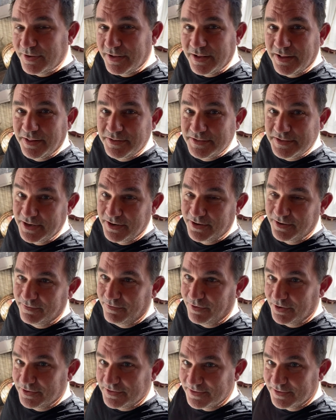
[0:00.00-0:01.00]
Uh, it's going to
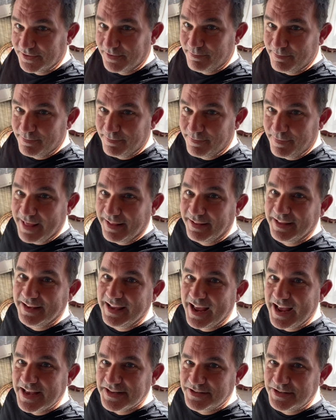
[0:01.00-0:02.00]
convert the malic
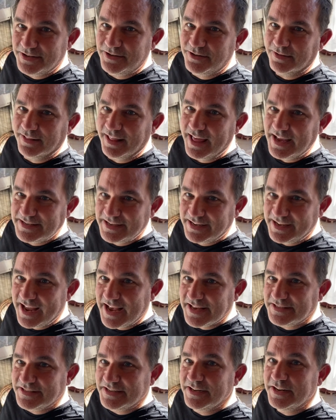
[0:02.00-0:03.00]
acid to lactic
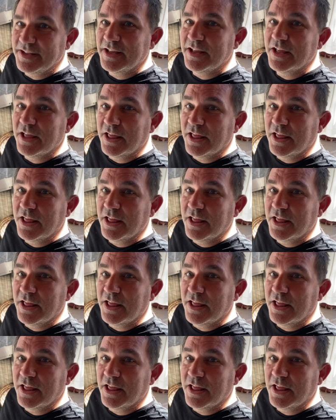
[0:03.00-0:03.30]
acid.